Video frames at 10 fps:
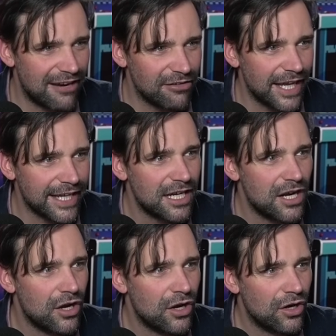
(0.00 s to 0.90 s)
like,
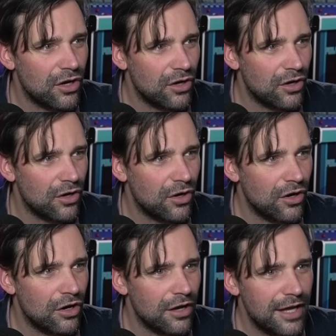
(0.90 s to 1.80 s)

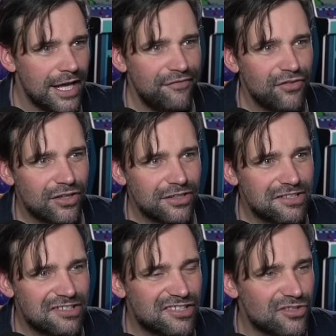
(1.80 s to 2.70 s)
if you're going to
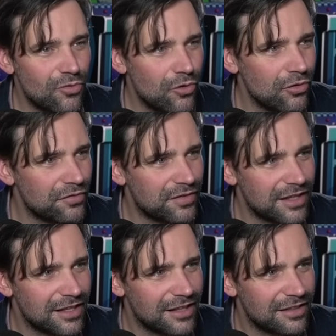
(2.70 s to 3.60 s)
distort
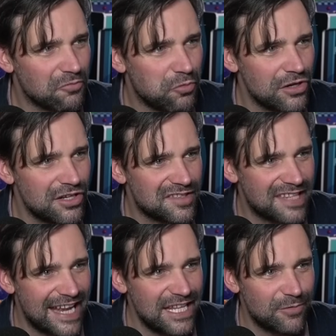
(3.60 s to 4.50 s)
the words
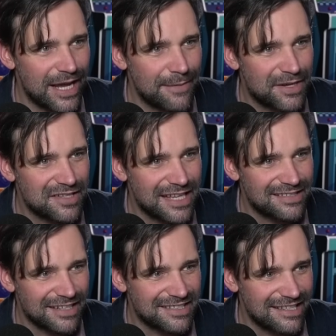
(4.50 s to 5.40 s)
anyway because
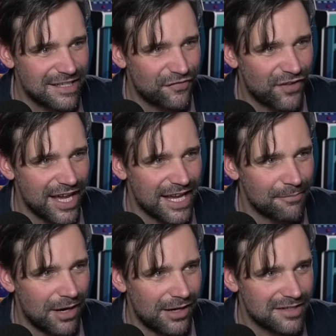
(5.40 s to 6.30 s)
there's identifying
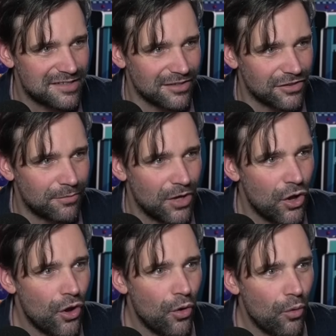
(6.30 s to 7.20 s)
marks on them,
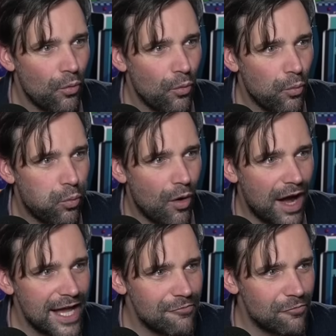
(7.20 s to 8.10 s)

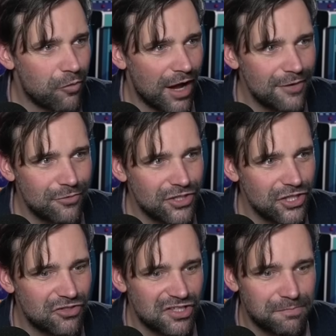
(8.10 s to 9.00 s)
why wouldn't
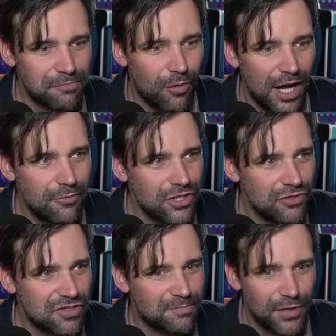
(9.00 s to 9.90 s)
you just
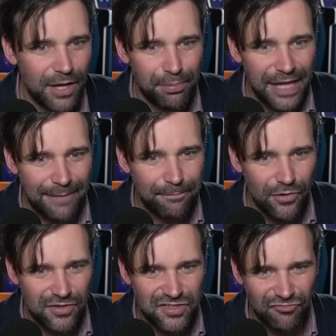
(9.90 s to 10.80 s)
put a black
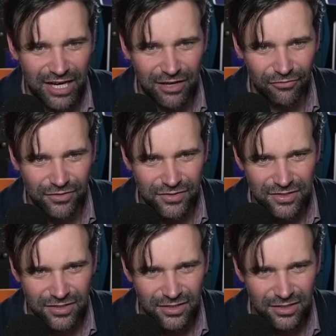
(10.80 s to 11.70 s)
box
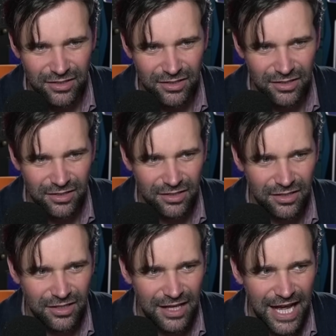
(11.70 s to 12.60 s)
around
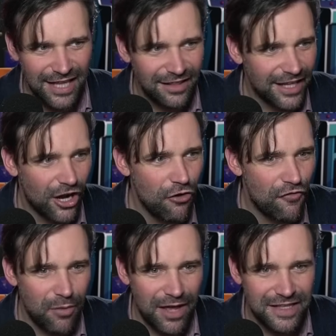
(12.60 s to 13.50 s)
and like
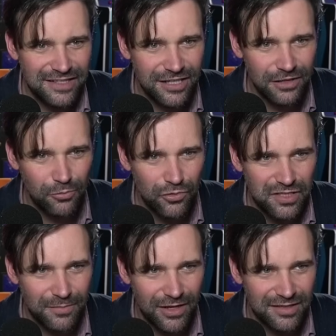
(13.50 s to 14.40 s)
over where the internal
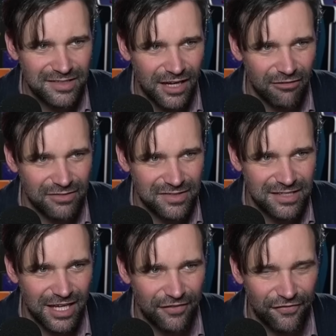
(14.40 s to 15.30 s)
watermarks are and
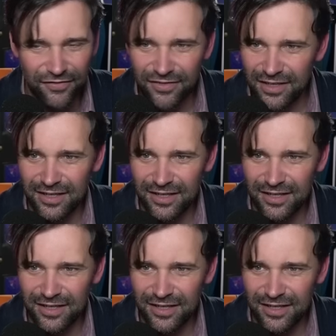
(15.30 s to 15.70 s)
stuff?